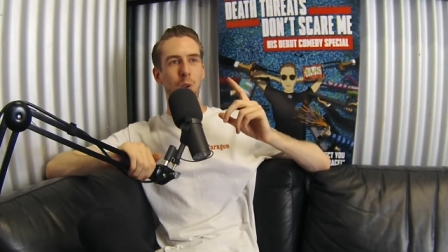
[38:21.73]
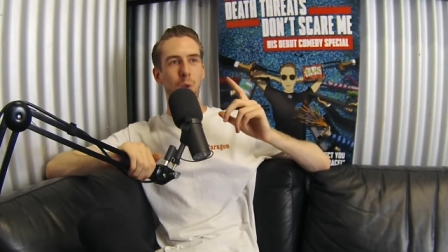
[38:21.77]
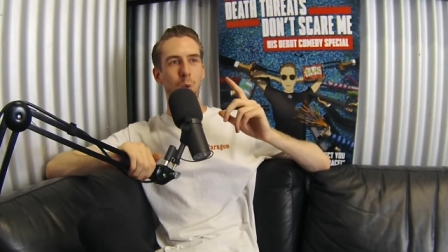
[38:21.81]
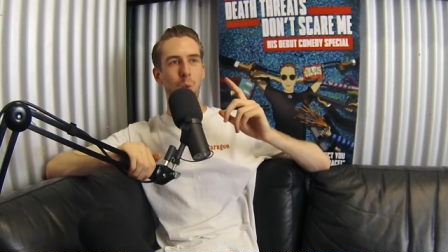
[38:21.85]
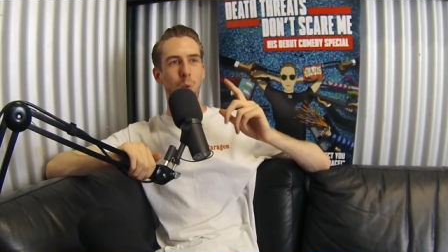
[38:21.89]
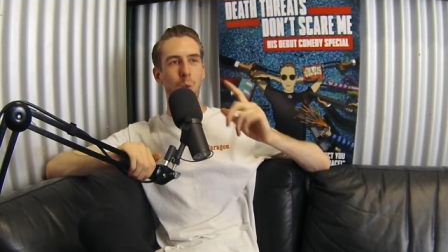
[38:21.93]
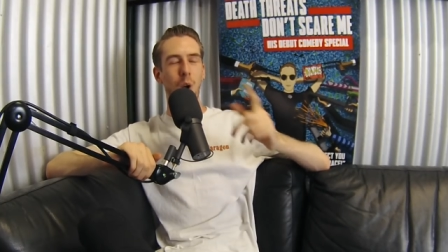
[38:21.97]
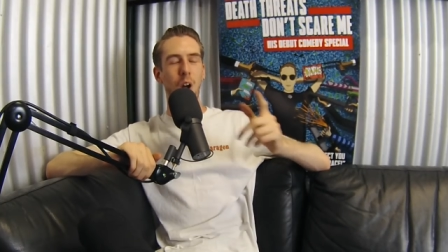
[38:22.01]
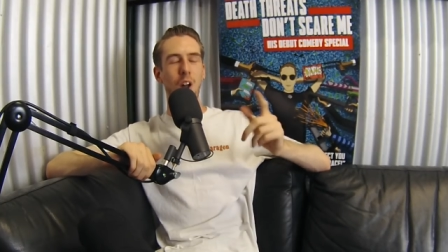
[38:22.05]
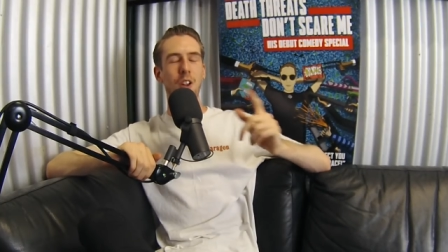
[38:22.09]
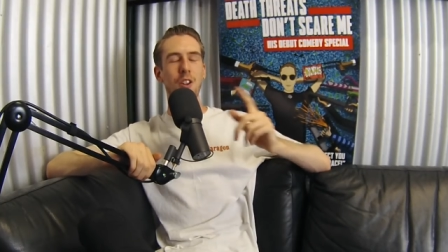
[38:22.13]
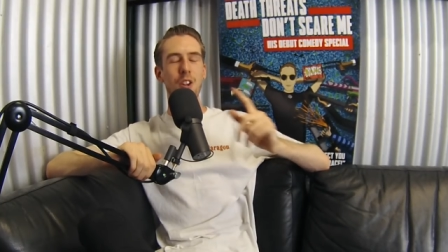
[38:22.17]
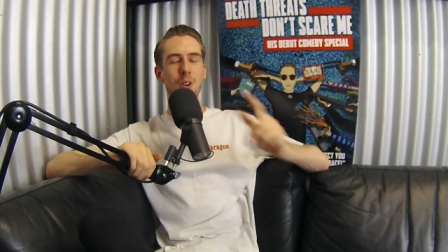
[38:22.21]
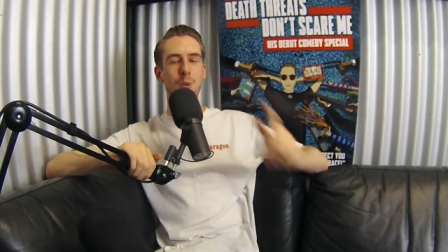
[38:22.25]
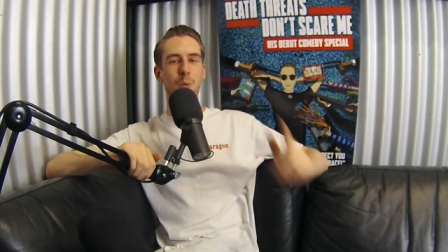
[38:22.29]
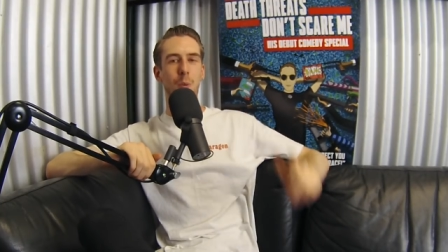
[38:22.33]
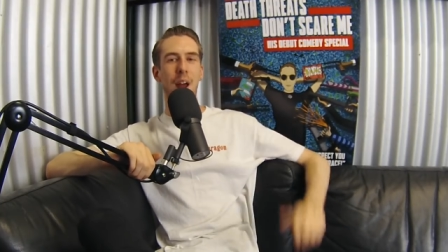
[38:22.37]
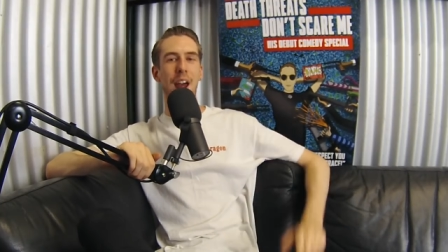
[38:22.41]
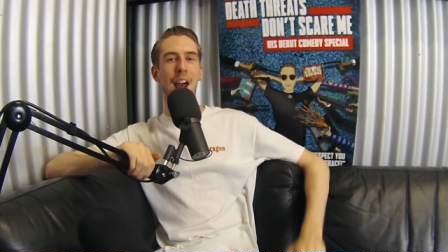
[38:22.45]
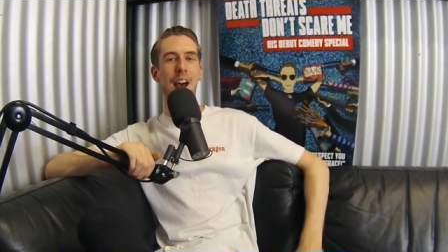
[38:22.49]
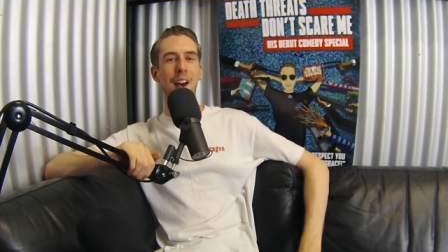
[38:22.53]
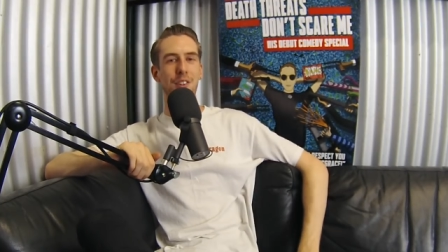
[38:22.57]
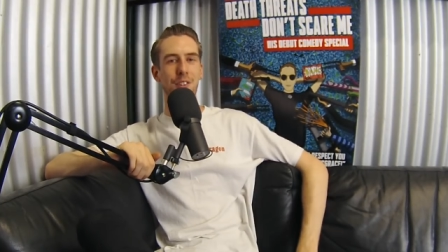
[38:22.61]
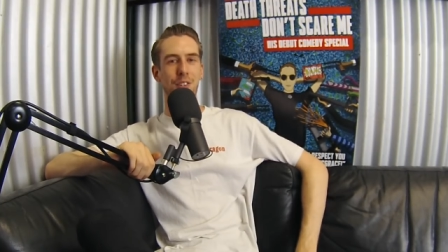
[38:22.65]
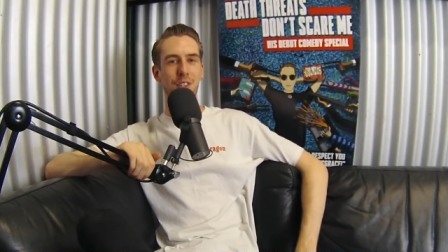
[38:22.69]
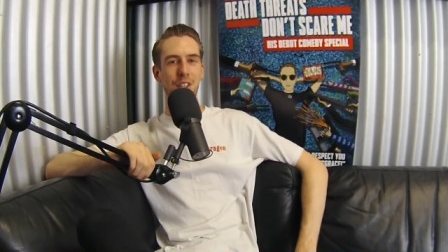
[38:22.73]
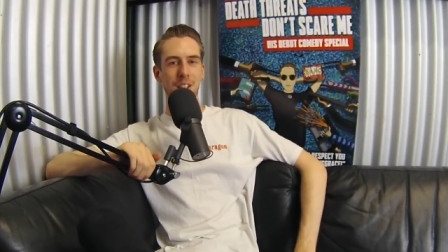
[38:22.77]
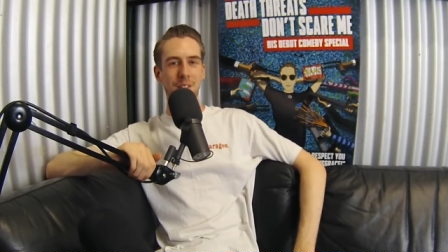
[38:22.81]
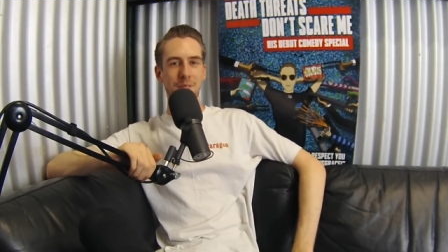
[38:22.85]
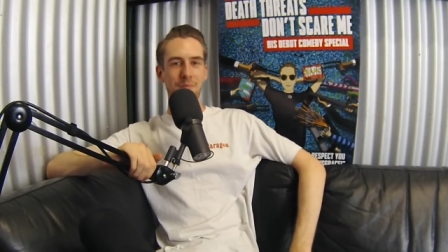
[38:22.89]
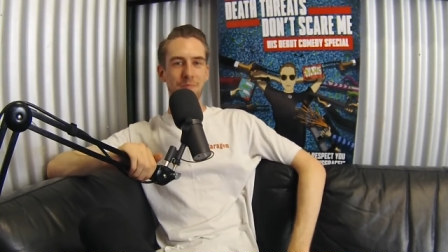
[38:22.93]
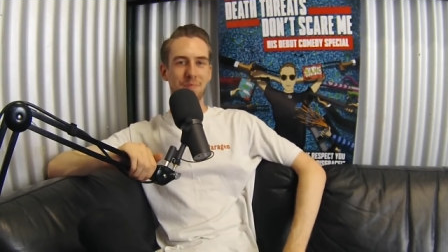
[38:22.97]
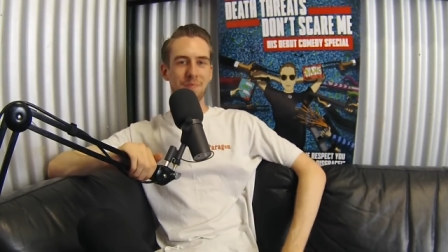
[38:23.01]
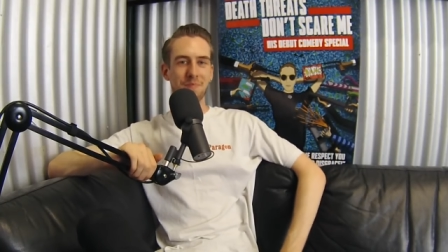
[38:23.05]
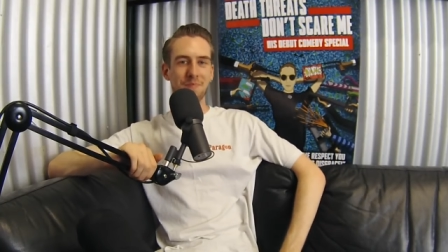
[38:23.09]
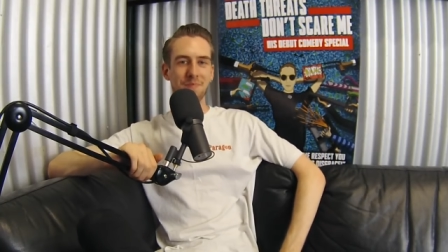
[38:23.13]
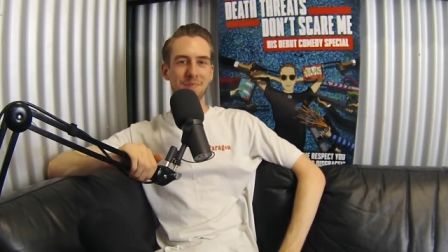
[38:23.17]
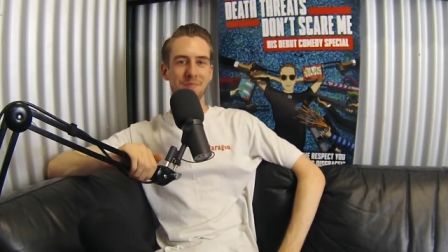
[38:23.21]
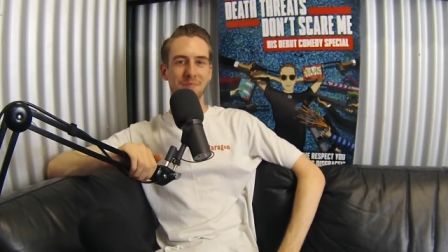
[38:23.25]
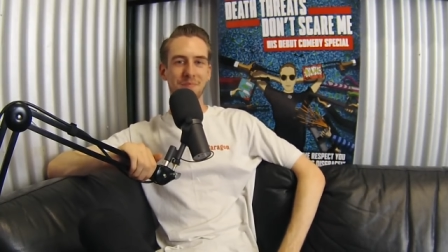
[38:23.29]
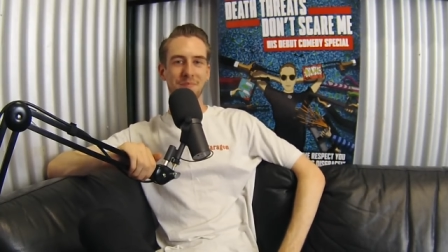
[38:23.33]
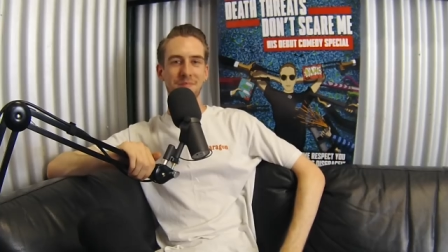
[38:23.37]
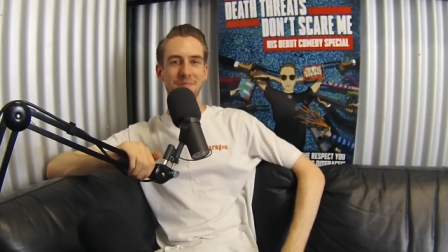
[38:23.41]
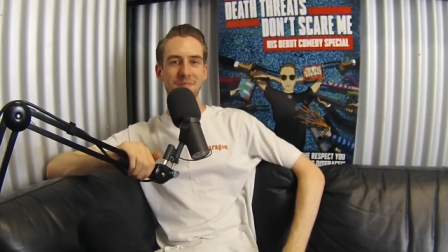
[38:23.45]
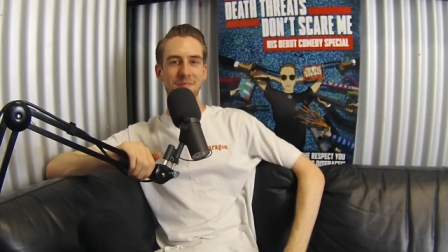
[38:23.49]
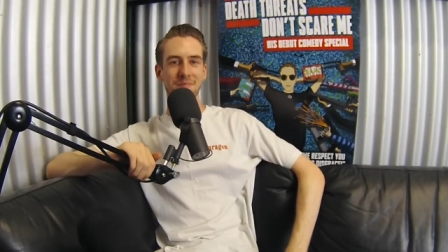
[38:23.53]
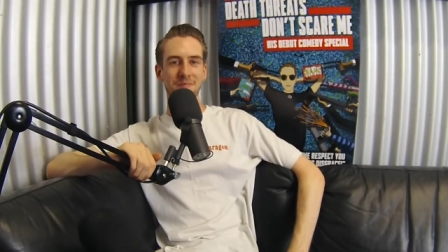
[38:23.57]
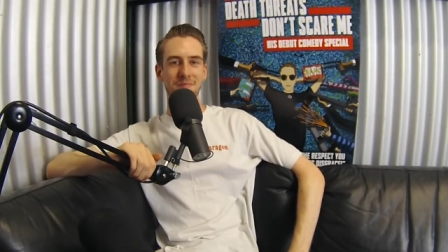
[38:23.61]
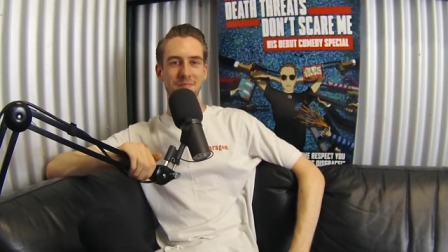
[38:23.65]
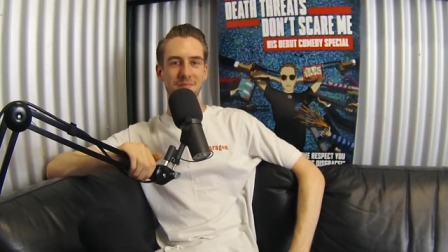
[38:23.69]
Ronda Rousey.
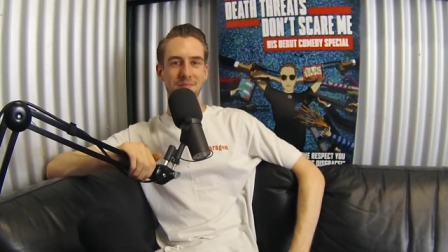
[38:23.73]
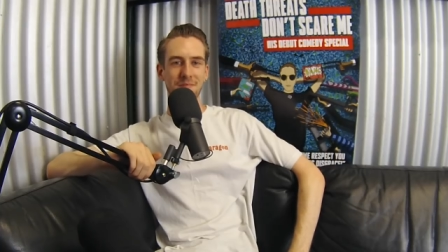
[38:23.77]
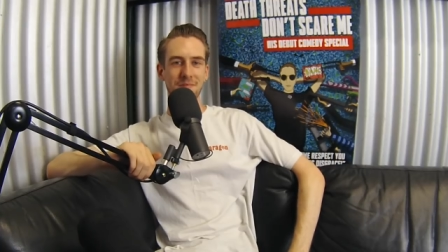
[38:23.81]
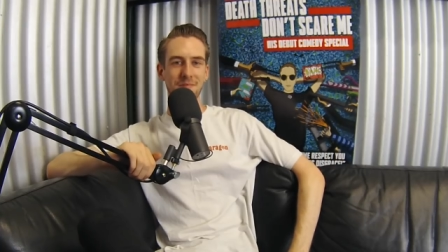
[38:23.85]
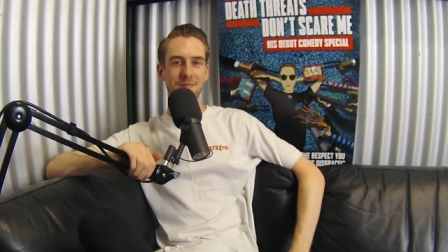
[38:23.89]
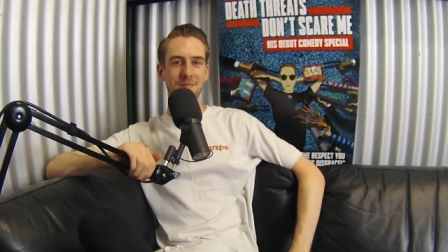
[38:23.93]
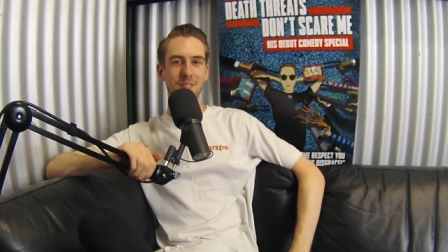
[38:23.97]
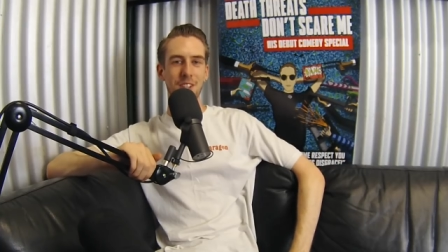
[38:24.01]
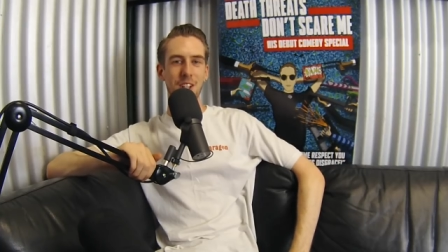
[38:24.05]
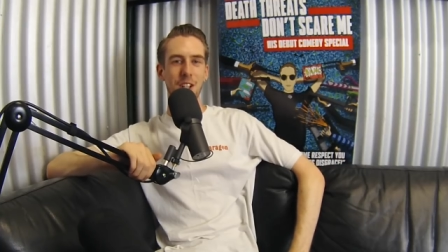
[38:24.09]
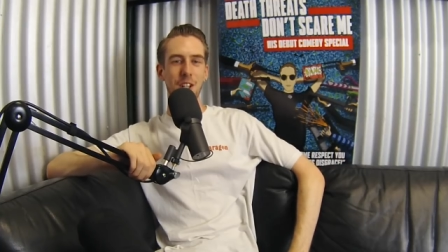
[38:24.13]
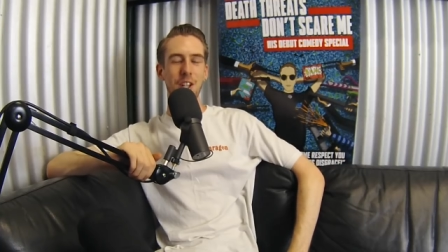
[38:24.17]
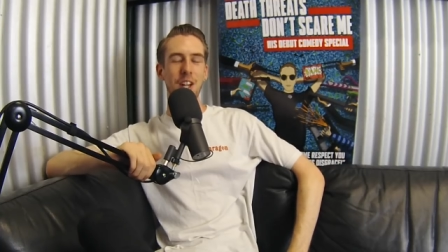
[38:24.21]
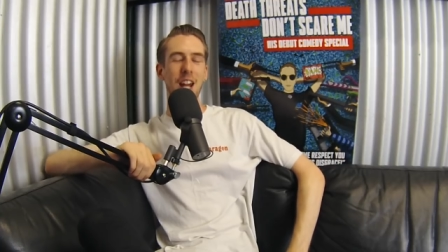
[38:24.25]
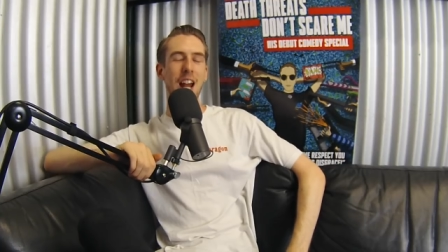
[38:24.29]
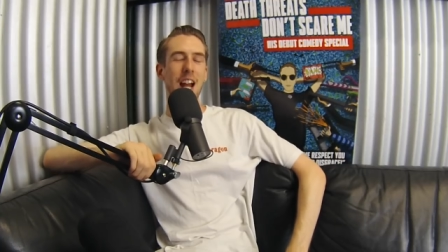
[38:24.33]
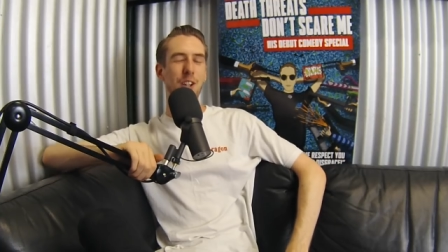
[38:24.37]
You